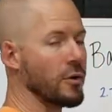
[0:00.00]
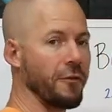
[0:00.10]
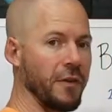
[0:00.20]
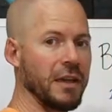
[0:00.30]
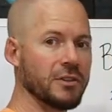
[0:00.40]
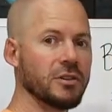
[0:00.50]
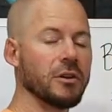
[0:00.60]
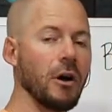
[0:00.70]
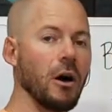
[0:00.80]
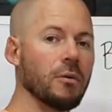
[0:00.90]
feet
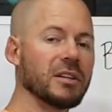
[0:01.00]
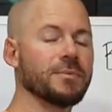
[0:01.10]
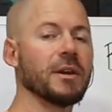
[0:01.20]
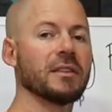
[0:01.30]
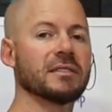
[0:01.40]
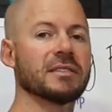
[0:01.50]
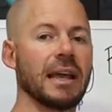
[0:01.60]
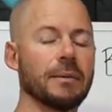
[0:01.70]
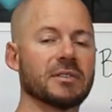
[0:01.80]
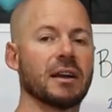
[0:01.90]
should always be on the
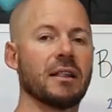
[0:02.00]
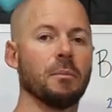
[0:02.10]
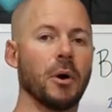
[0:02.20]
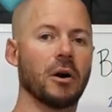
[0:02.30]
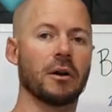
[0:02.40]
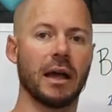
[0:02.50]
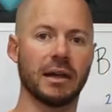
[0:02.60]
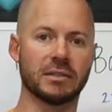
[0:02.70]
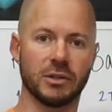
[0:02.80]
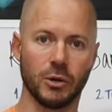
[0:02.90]
same side of the bar
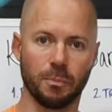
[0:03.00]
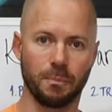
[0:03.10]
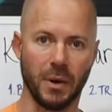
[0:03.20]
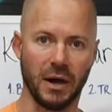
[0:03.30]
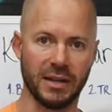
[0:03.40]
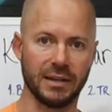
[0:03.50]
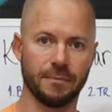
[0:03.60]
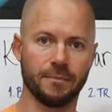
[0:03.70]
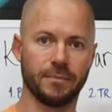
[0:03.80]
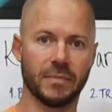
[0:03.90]
as your body.
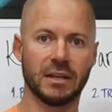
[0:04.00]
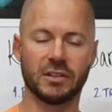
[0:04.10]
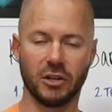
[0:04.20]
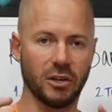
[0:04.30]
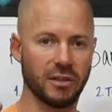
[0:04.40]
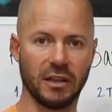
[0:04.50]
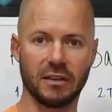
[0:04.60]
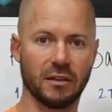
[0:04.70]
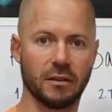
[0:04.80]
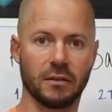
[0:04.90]
It's a good thing
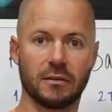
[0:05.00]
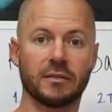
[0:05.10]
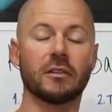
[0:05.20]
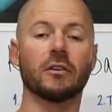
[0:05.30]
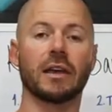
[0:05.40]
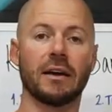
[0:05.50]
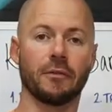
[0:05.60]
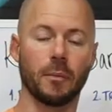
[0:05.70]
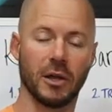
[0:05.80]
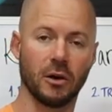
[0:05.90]
to look at
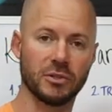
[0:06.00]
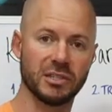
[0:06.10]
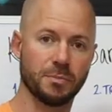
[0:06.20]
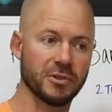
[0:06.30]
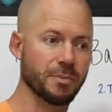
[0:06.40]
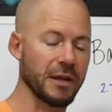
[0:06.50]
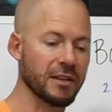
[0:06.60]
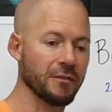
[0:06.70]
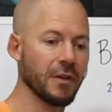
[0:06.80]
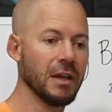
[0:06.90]
from a coach's
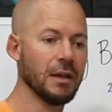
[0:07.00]
perspective,